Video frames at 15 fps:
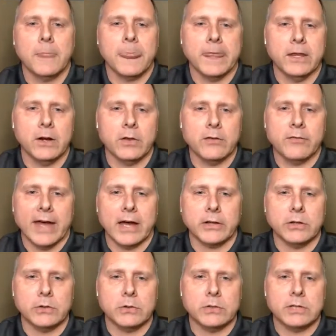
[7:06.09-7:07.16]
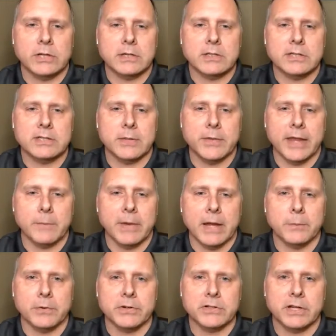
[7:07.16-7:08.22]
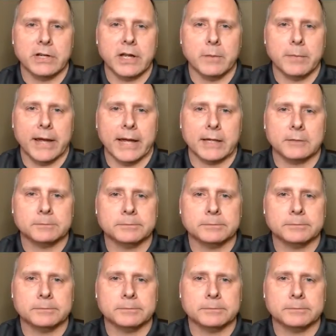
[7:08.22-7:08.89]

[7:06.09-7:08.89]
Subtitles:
the value to some of that paper is going to come back.